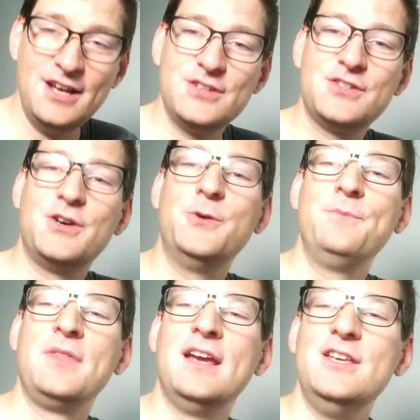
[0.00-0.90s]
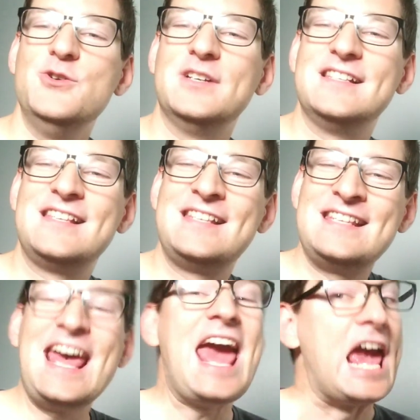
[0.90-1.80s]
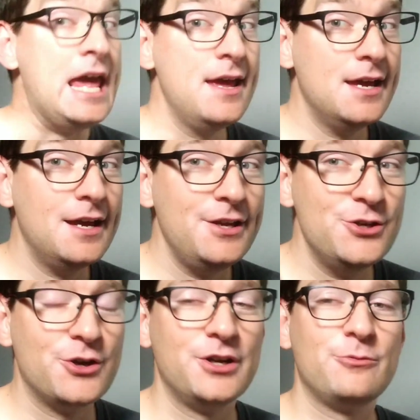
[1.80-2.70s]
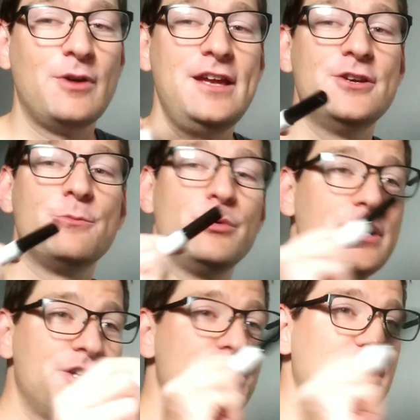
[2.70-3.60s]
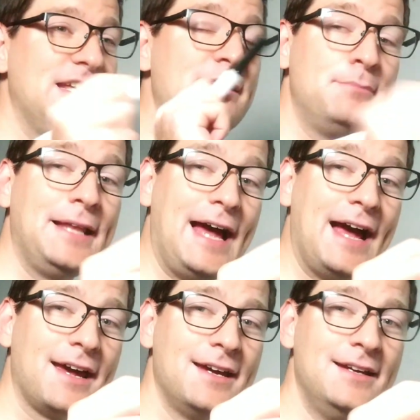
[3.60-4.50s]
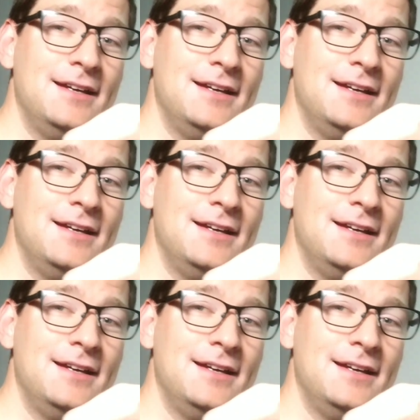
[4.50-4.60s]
So you can say you're going to write your prediction in black,